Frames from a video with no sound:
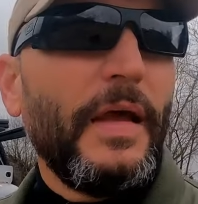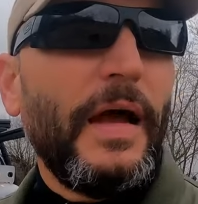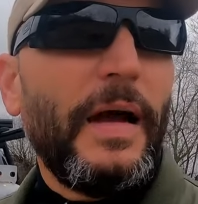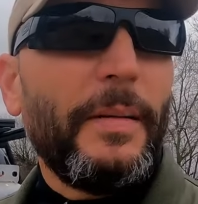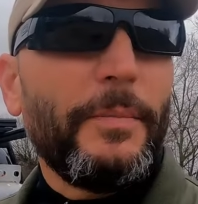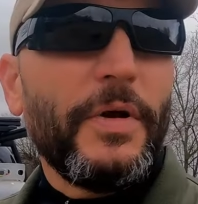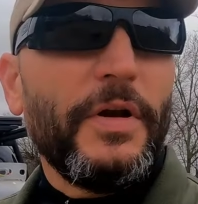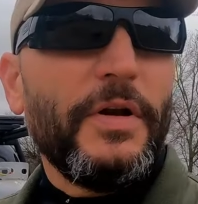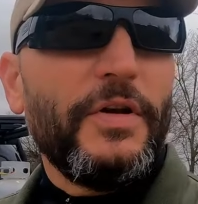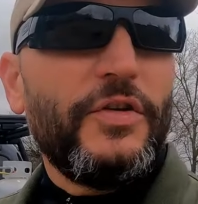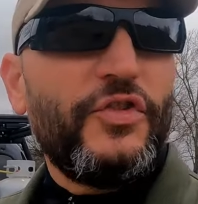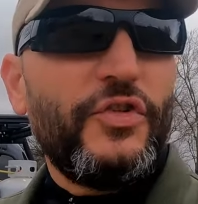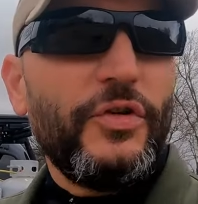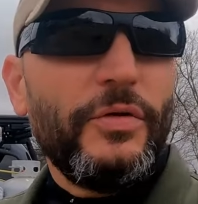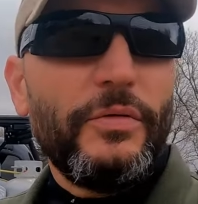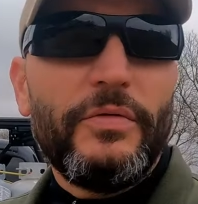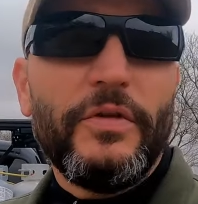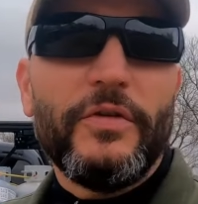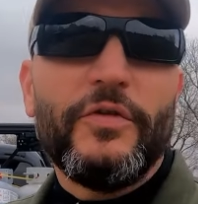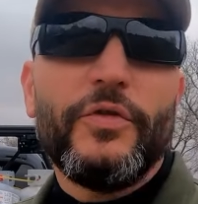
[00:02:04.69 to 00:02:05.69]
I'm gonna
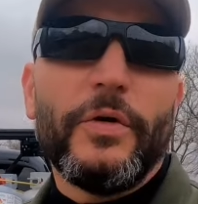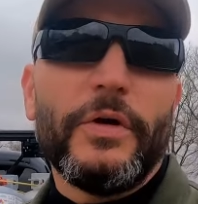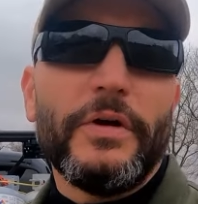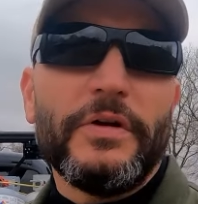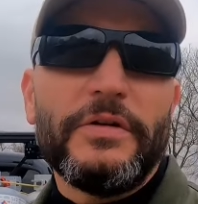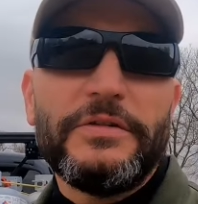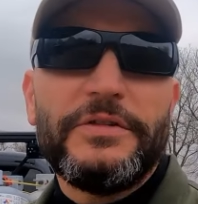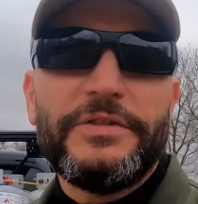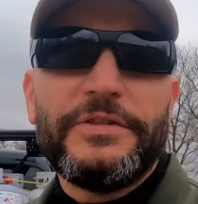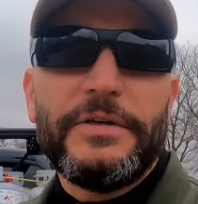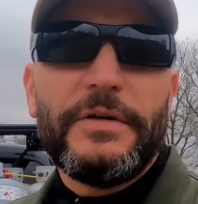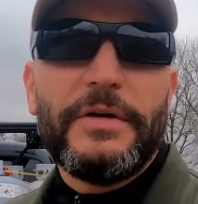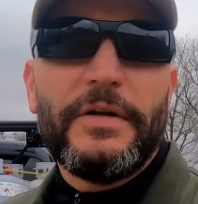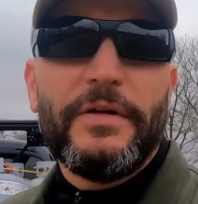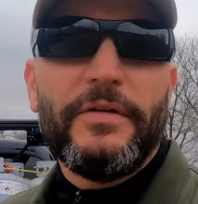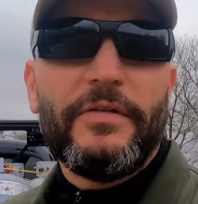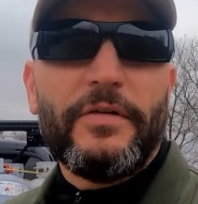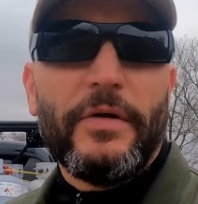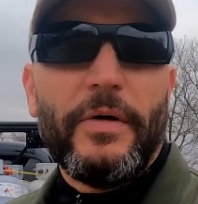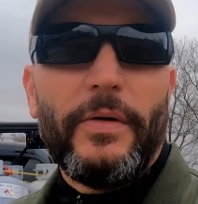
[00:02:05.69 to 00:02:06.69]
shoot the drills.
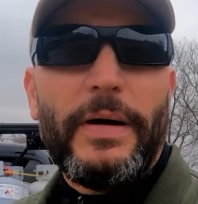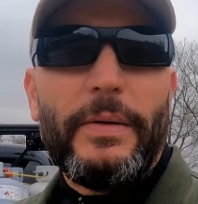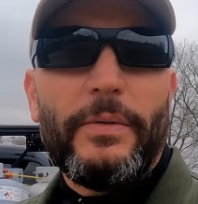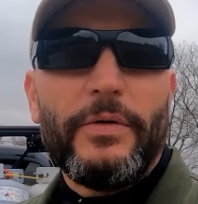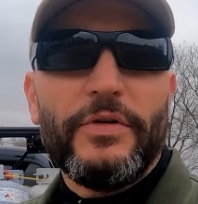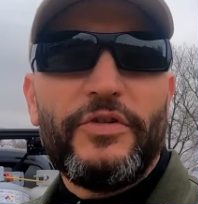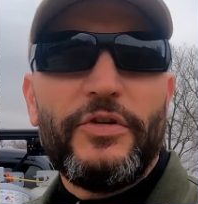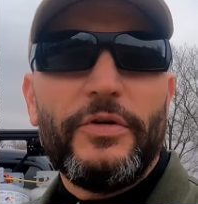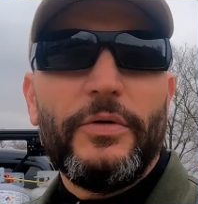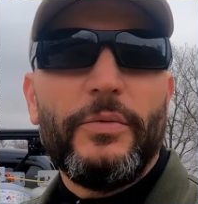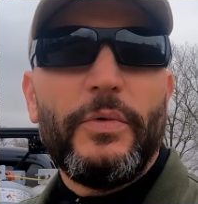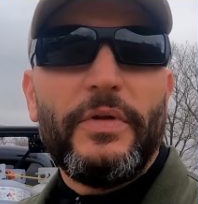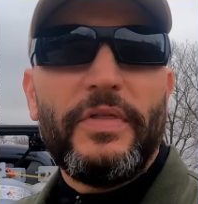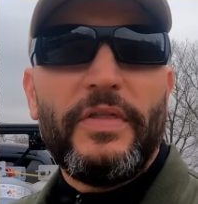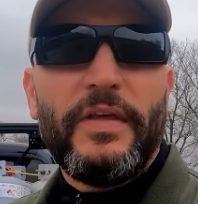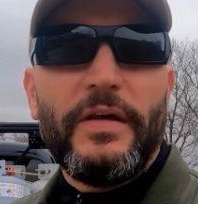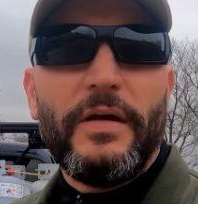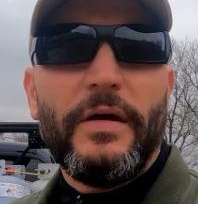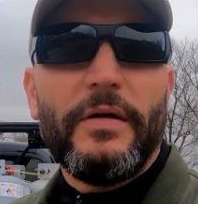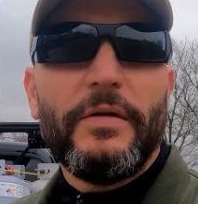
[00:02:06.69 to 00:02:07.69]
So I will shoot
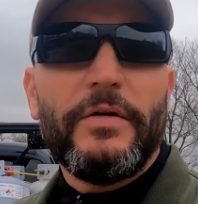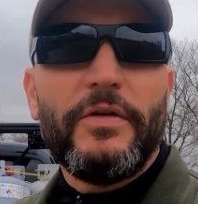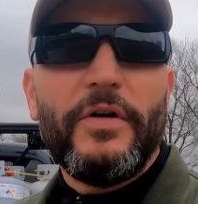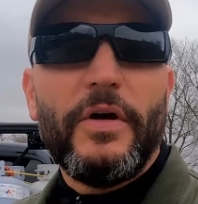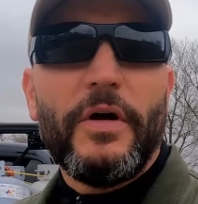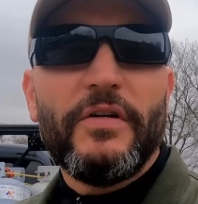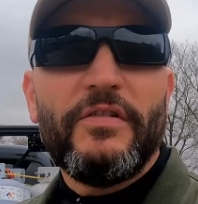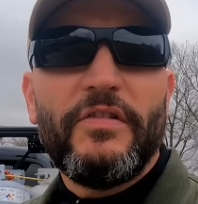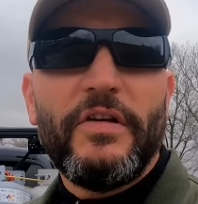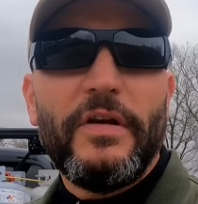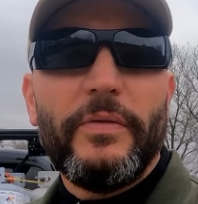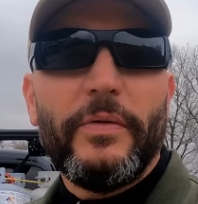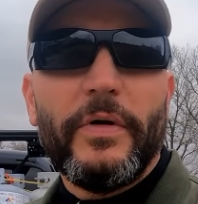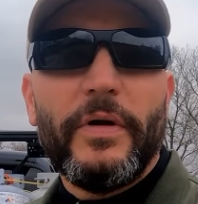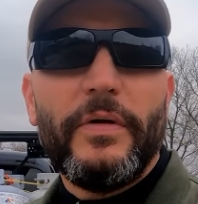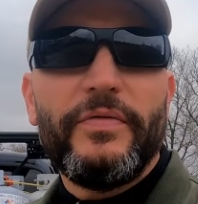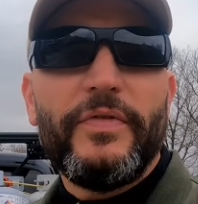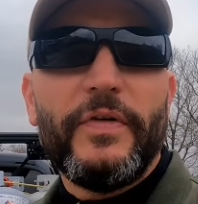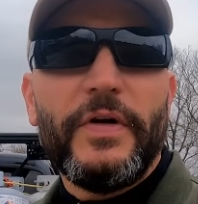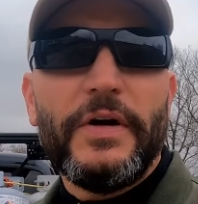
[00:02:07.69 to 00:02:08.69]
with the 100 yard
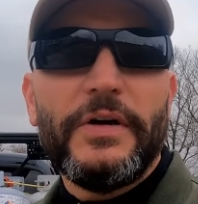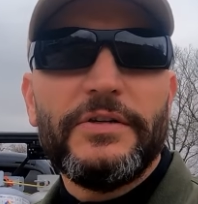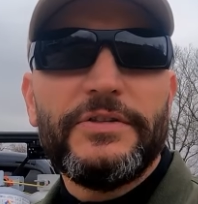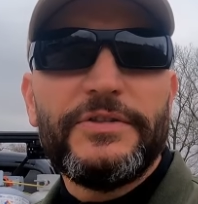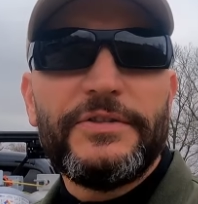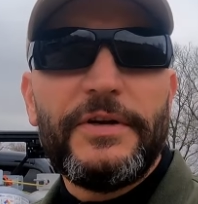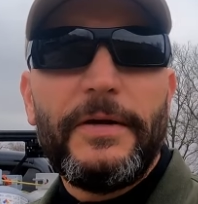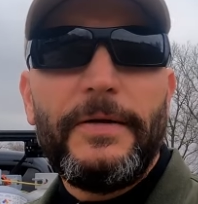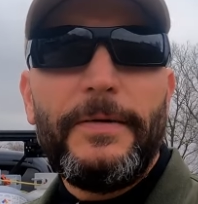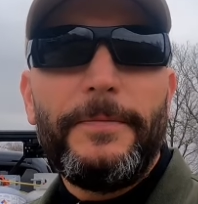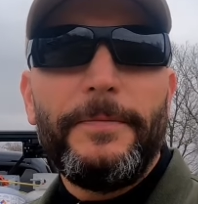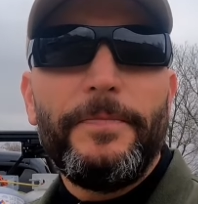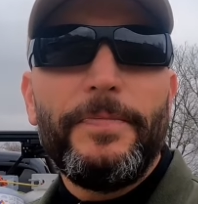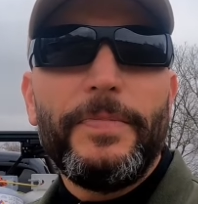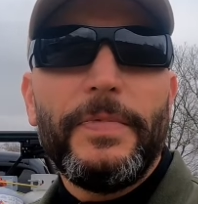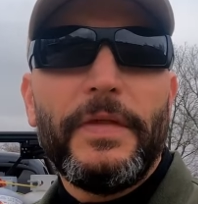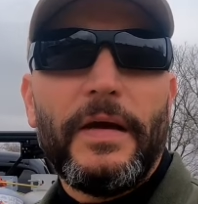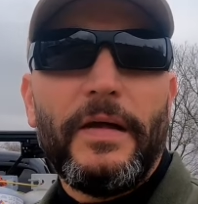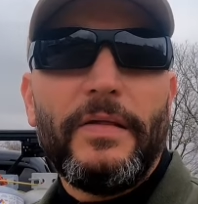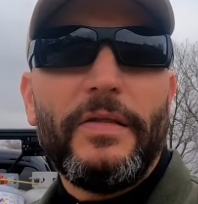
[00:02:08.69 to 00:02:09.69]
zero first,
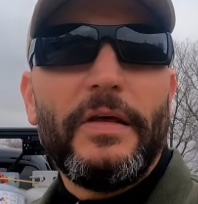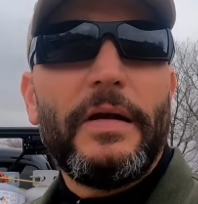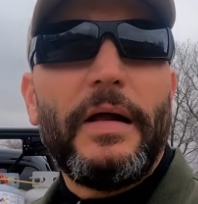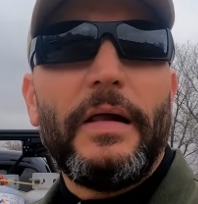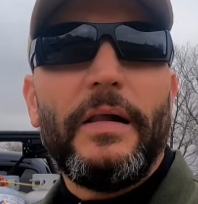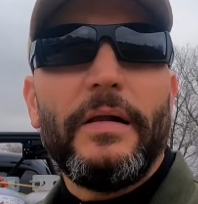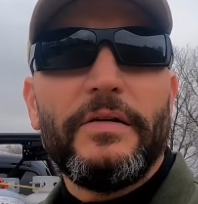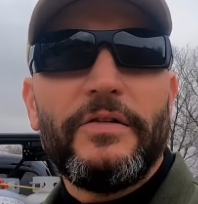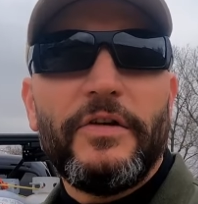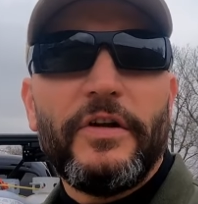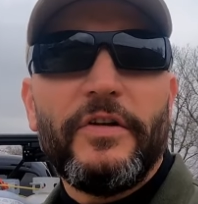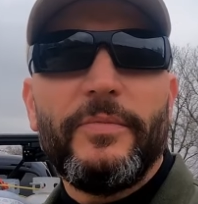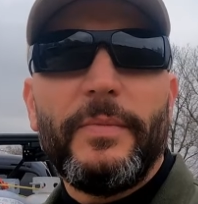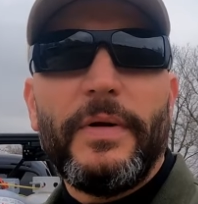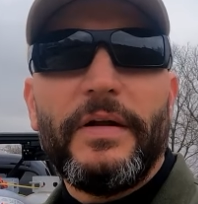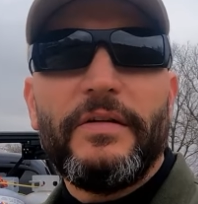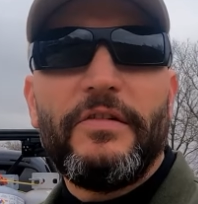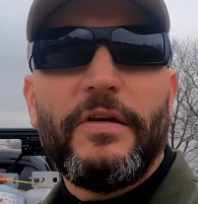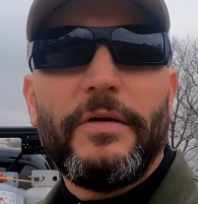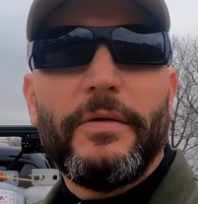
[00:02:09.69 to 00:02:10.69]
and then I'll adjust
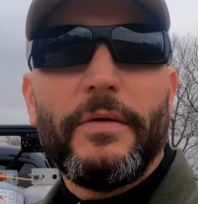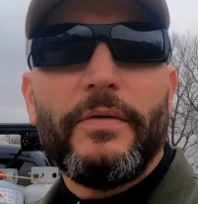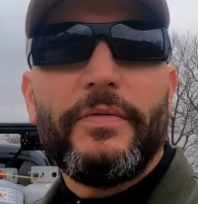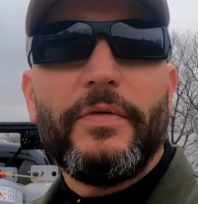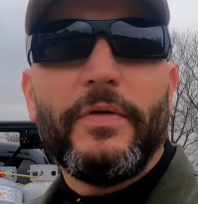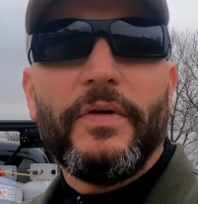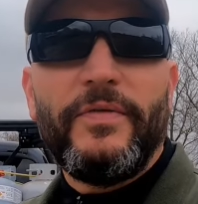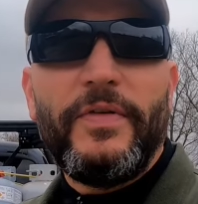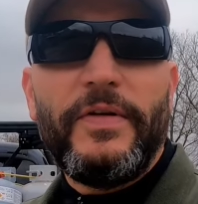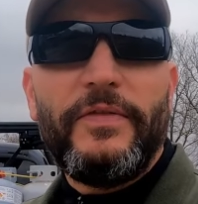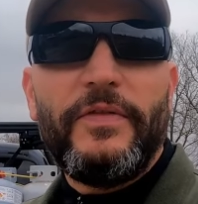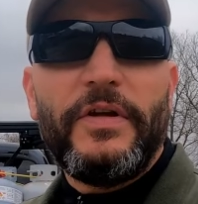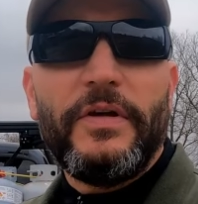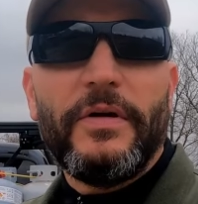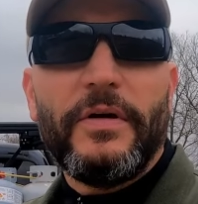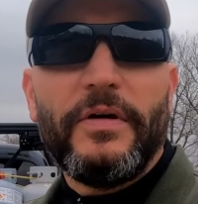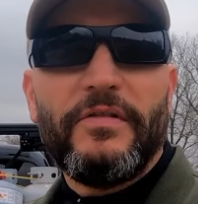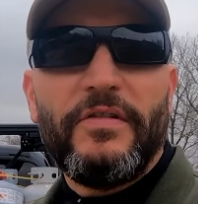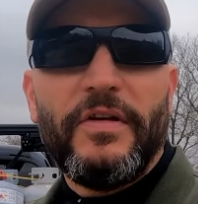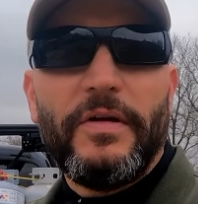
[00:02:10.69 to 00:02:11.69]
my zero for a 50
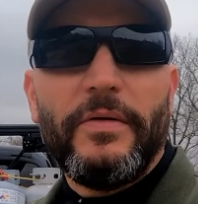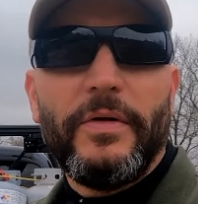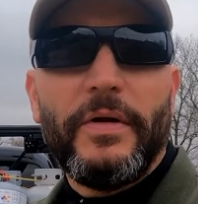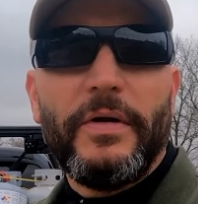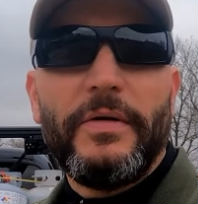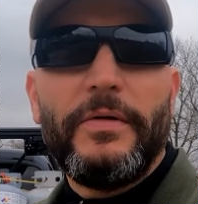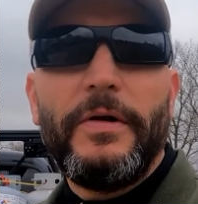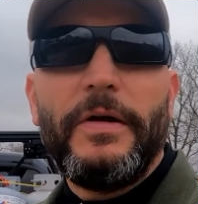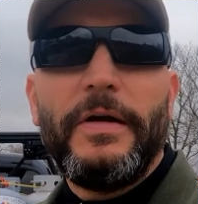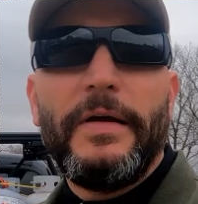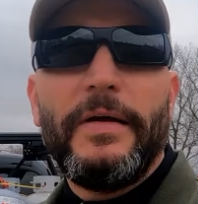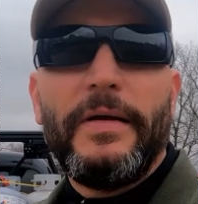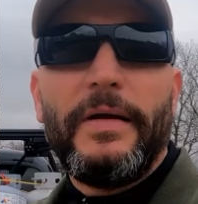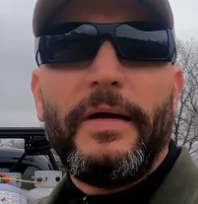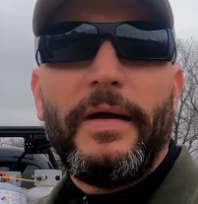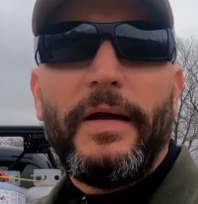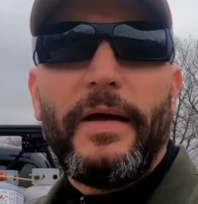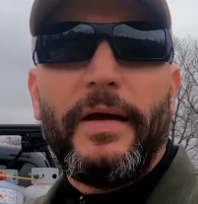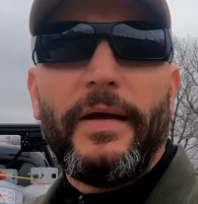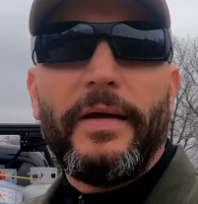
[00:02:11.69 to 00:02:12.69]
yard zero
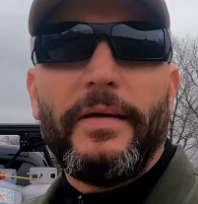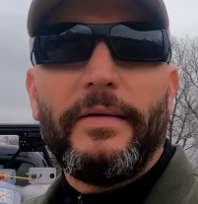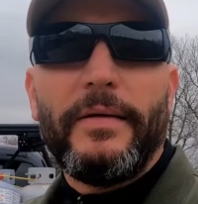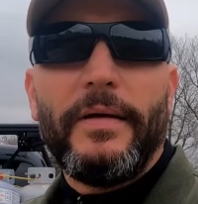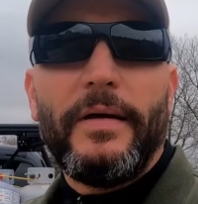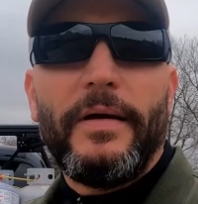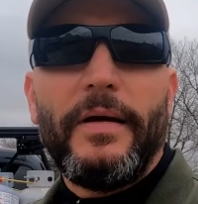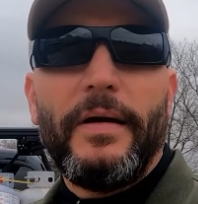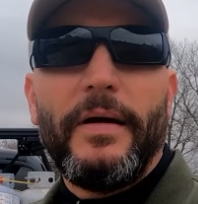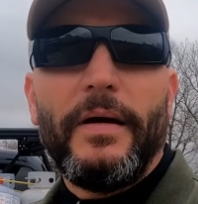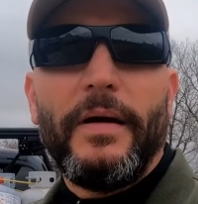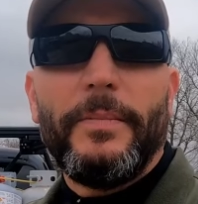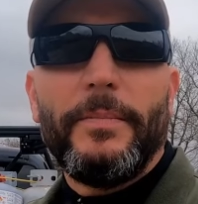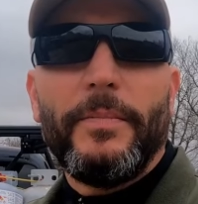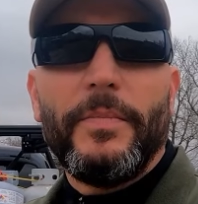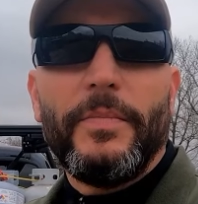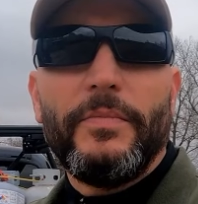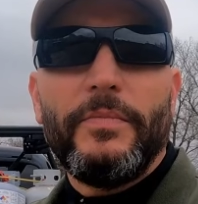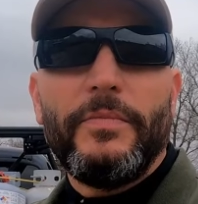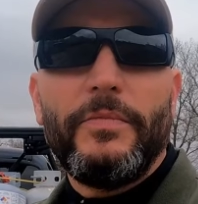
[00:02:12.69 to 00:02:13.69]
and
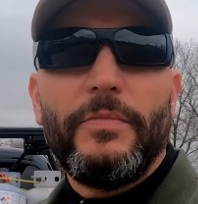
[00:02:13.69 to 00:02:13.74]
um,